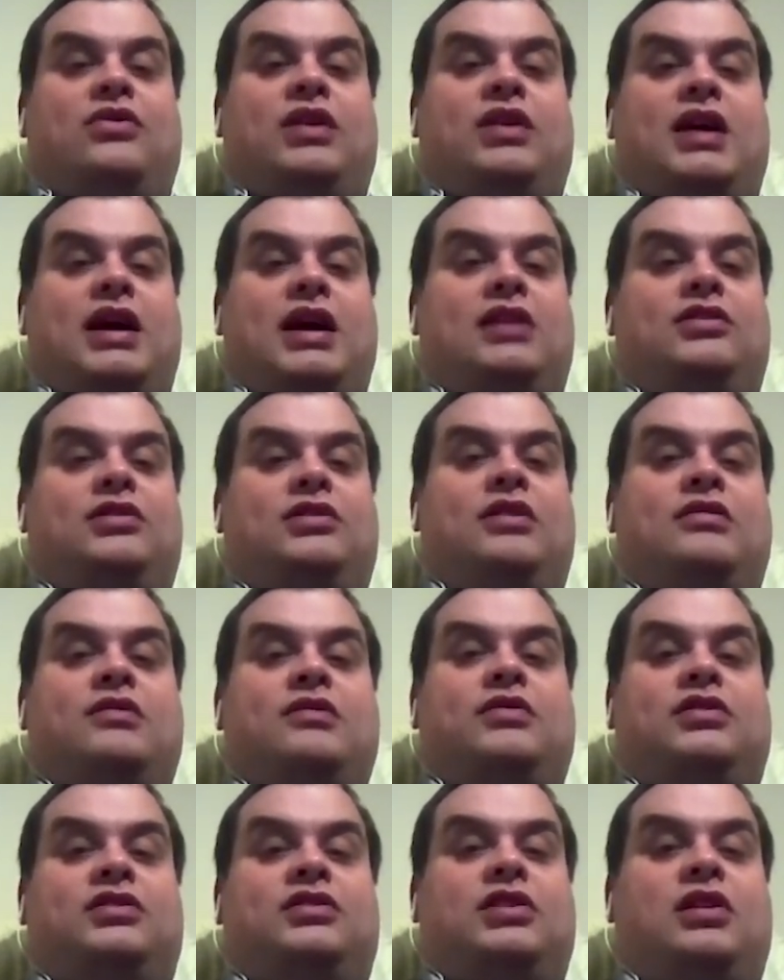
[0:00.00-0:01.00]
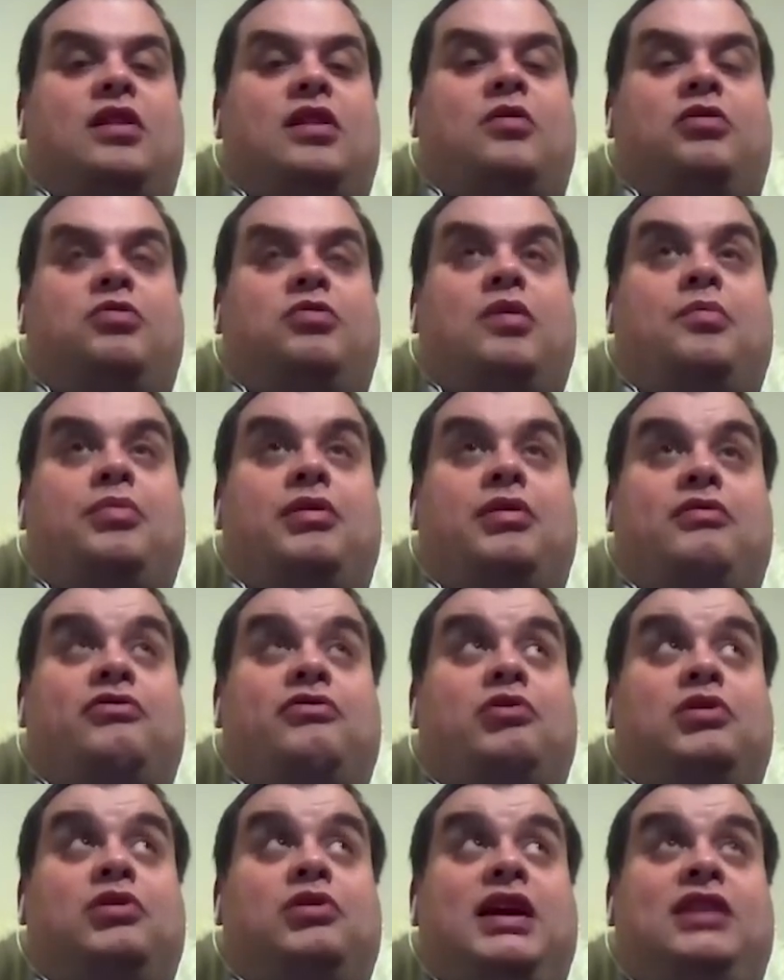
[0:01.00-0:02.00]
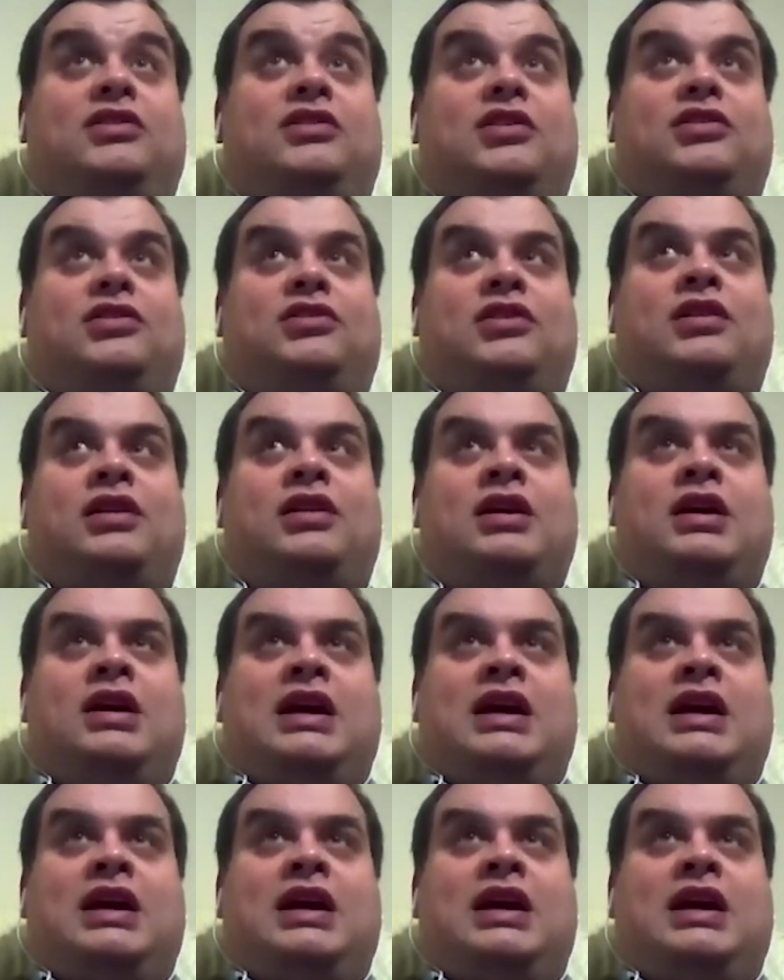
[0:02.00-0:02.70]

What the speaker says: a K series at the start was 1.4 liters, and